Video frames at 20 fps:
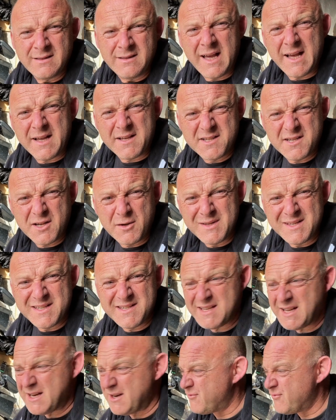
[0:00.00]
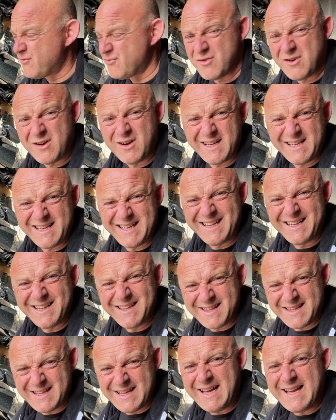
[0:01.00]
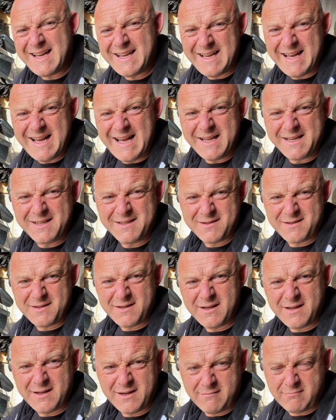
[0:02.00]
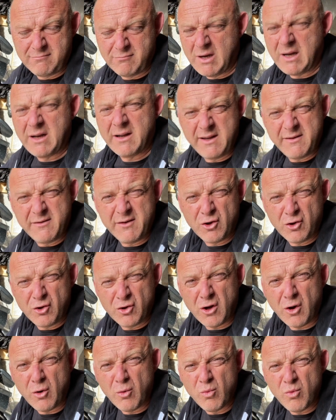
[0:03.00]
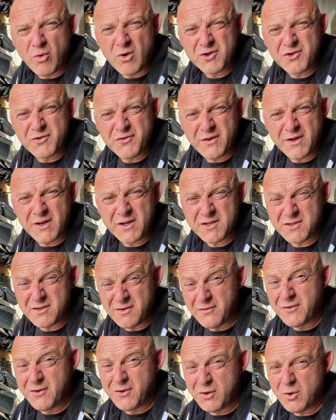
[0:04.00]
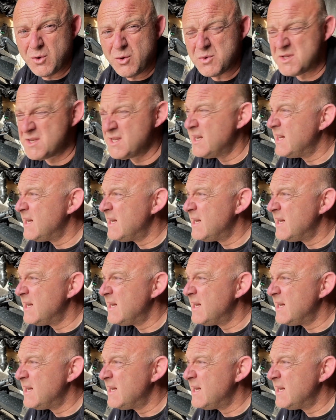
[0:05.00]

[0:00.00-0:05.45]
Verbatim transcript: Yes, yeah, so instead of riding that and, uh, well, giving a good old wash first, of course,